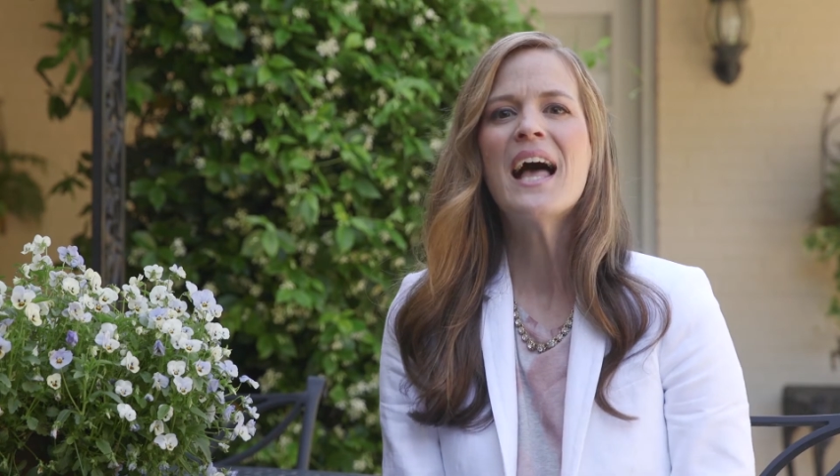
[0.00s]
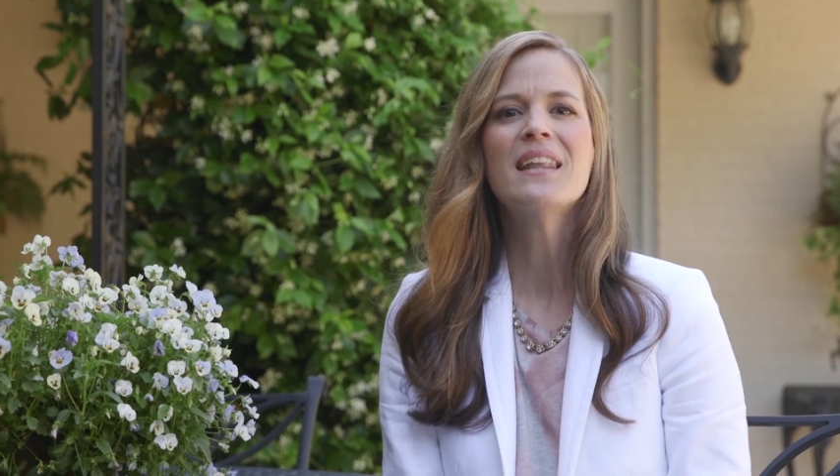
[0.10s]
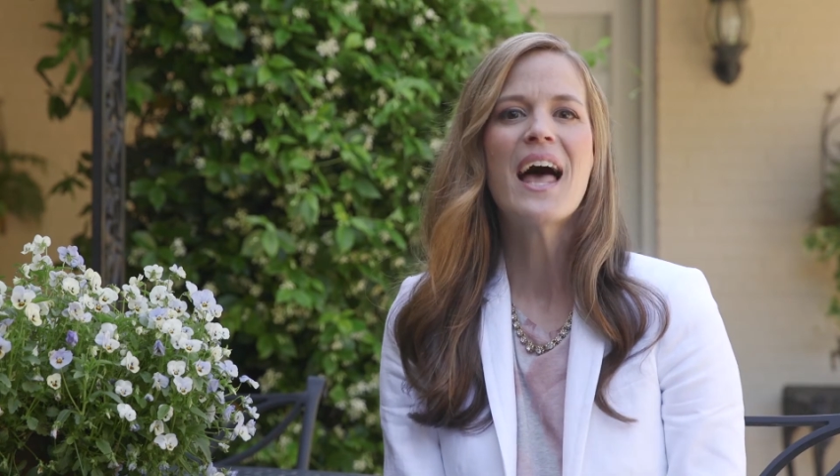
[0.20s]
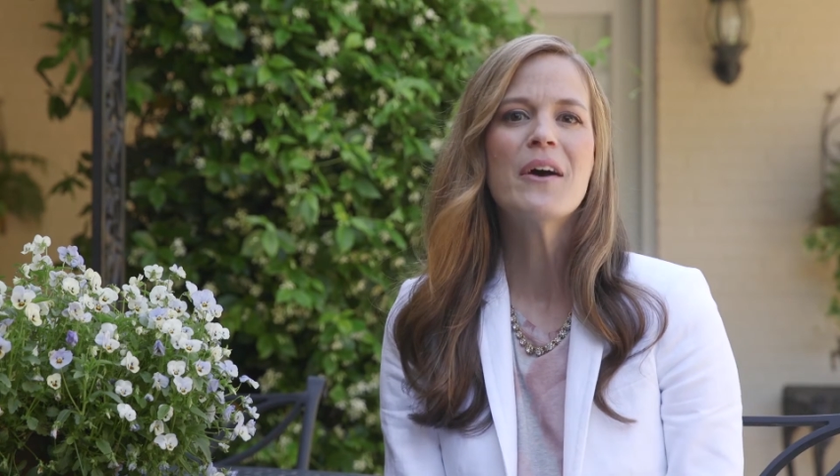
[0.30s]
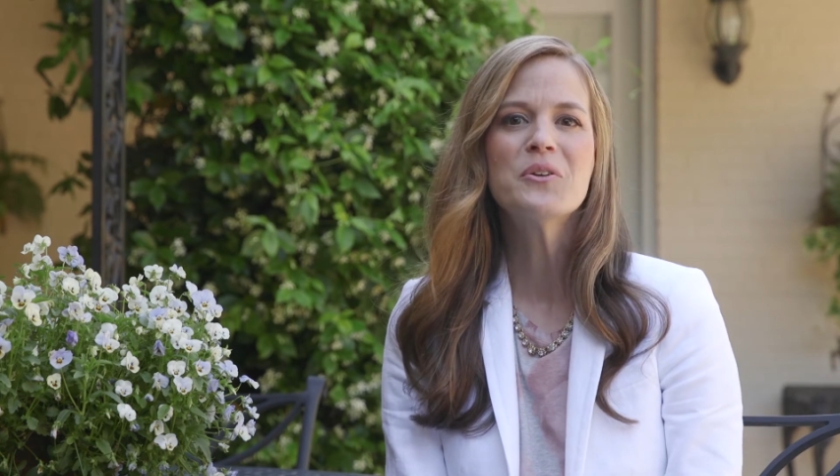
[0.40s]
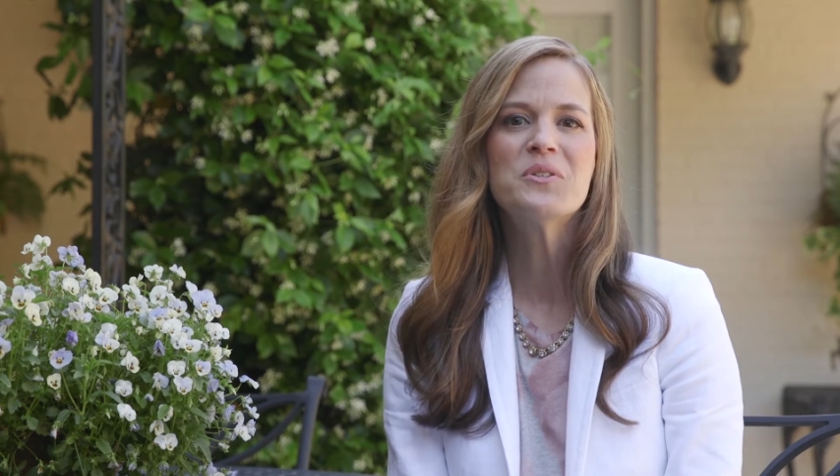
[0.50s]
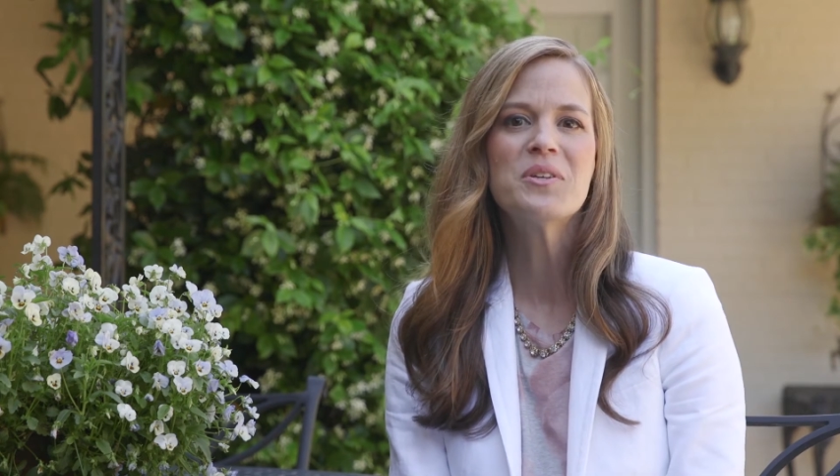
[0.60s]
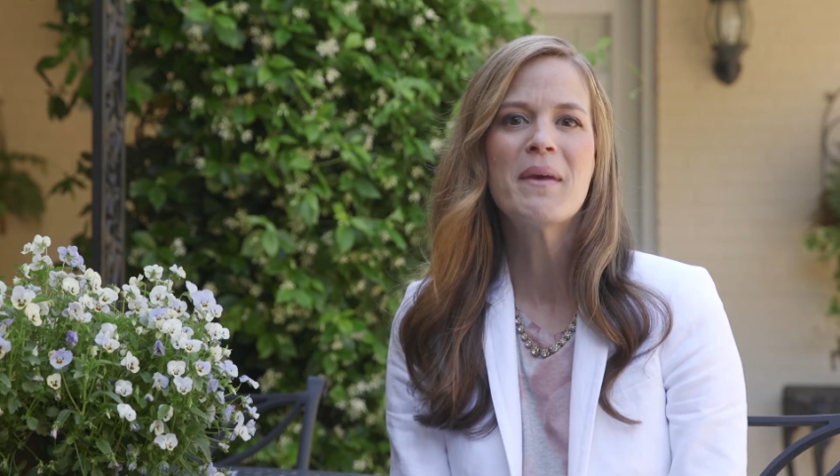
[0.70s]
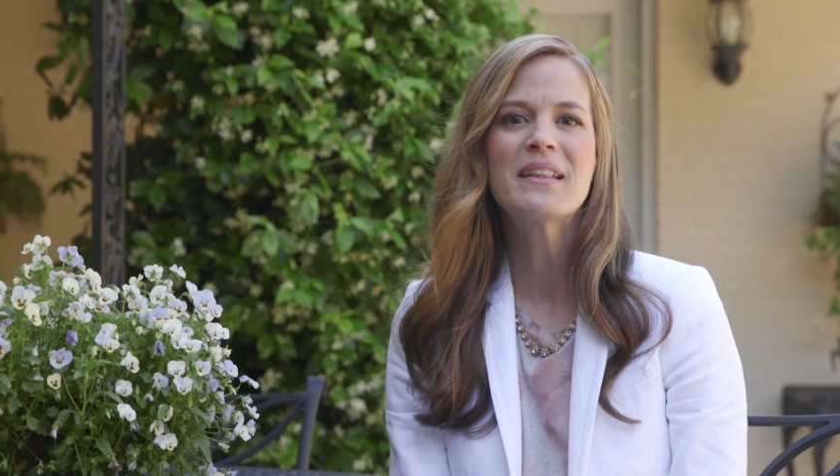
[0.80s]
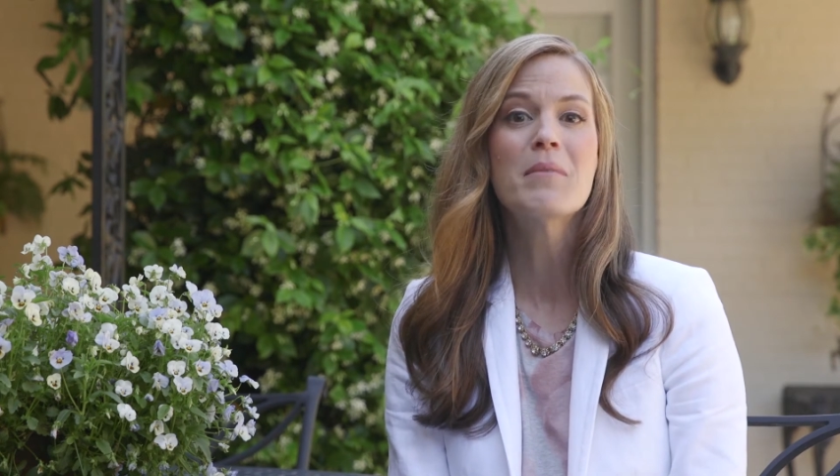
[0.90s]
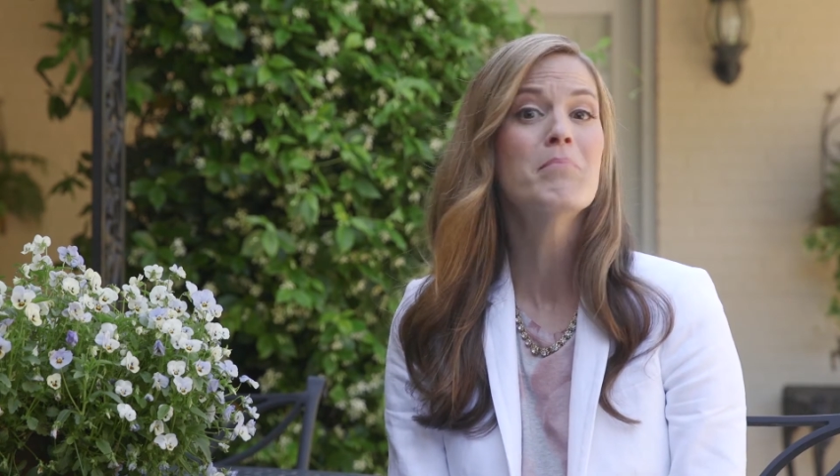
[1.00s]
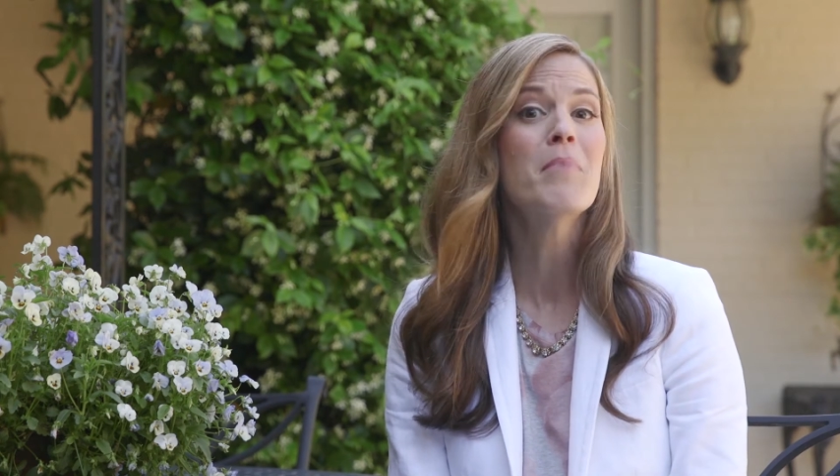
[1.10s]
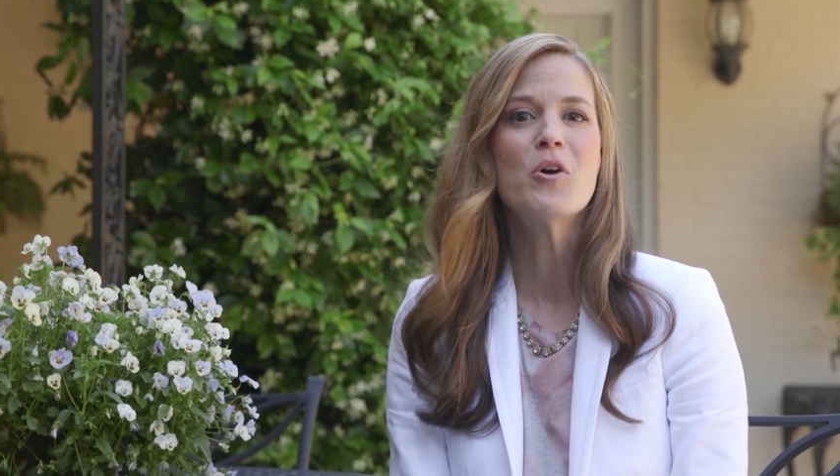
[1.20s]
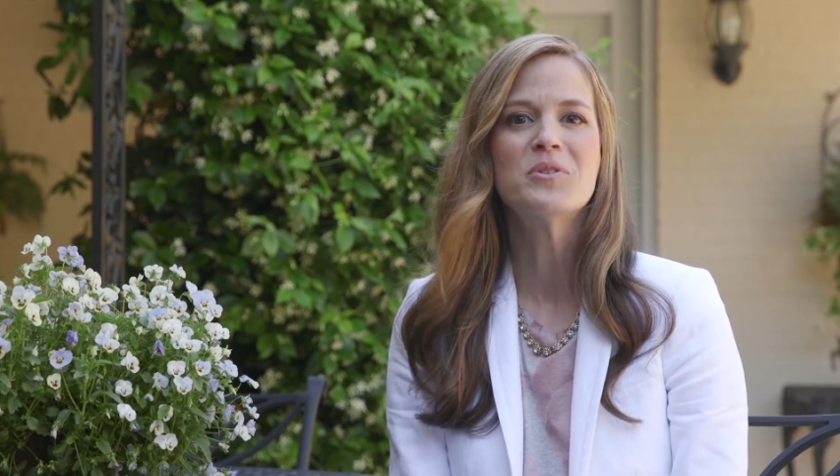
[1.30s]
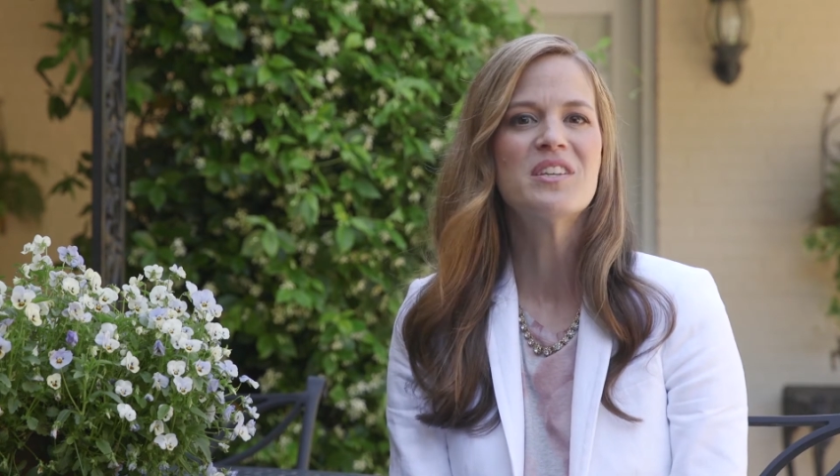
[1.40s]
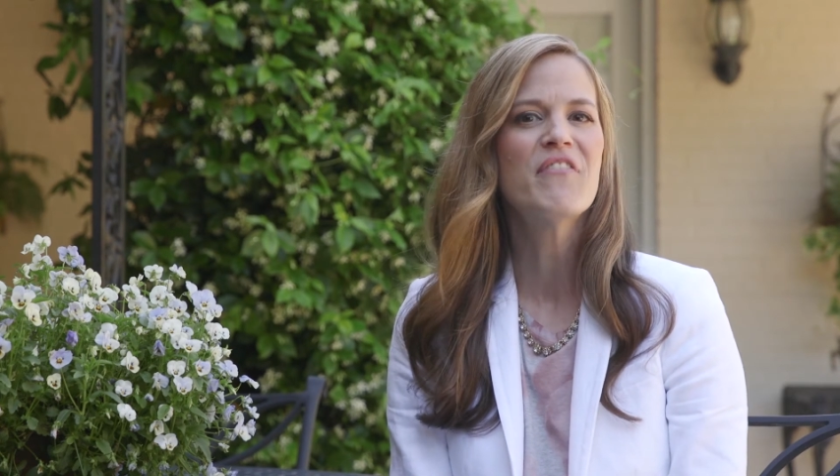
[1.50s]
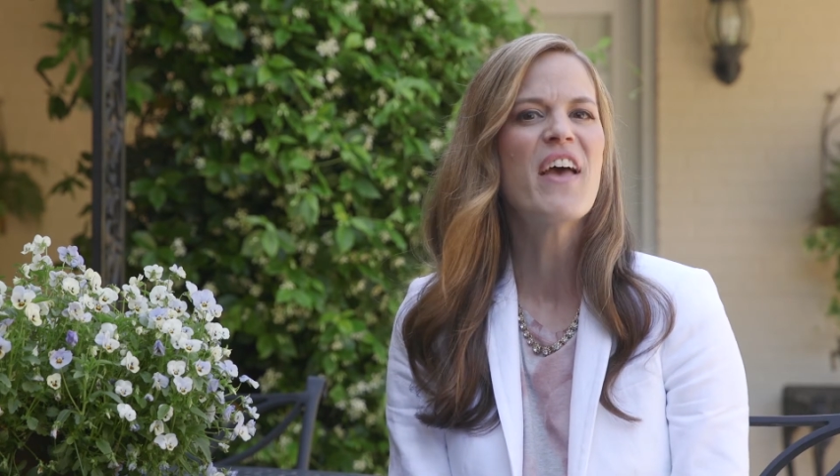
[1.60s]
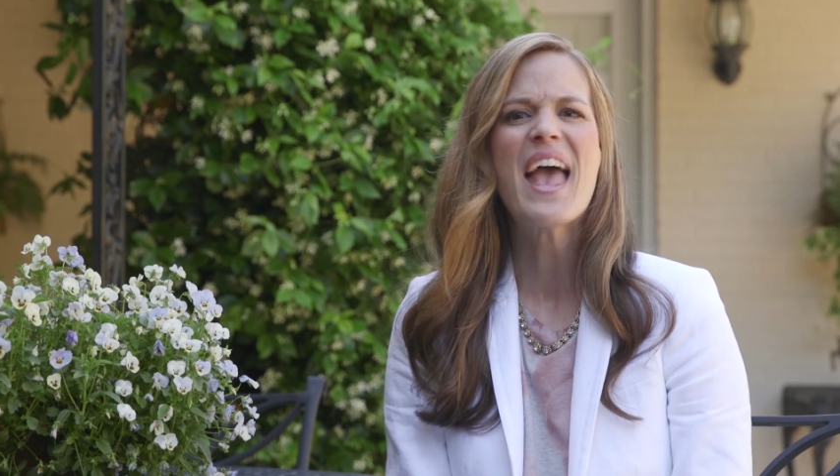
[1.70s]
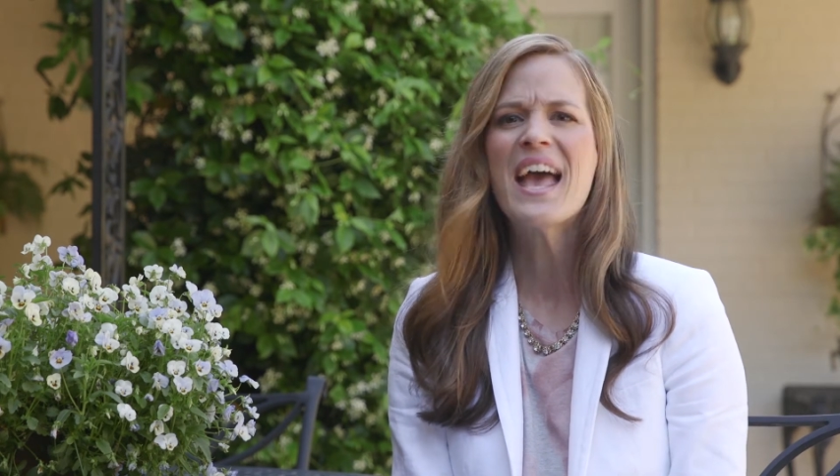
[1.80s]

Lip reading: allow you to make the most of